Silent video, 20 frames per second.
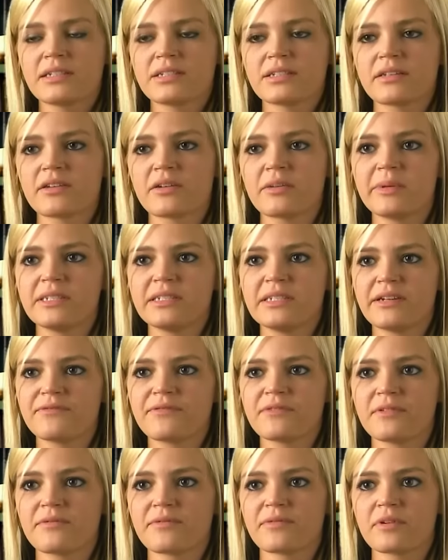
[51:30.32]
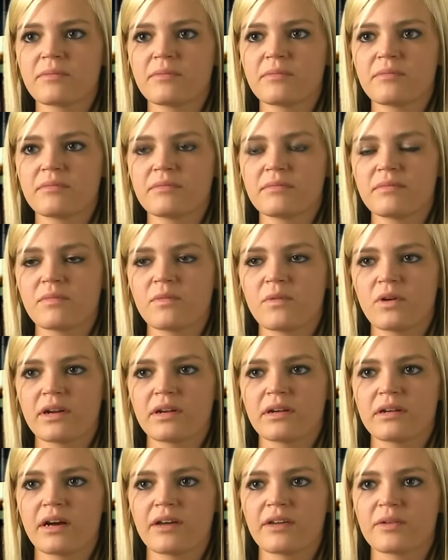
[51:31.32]
It's a little bit different from
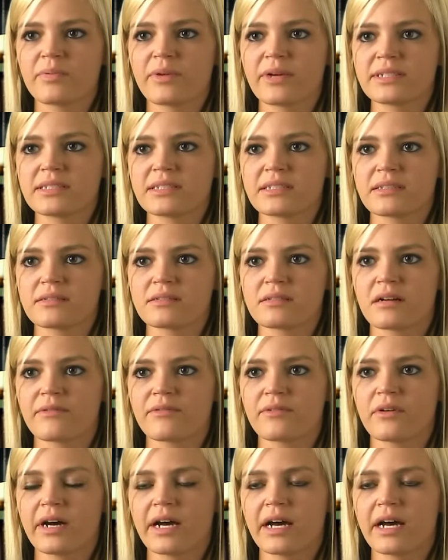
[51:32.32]
what other places in Starkville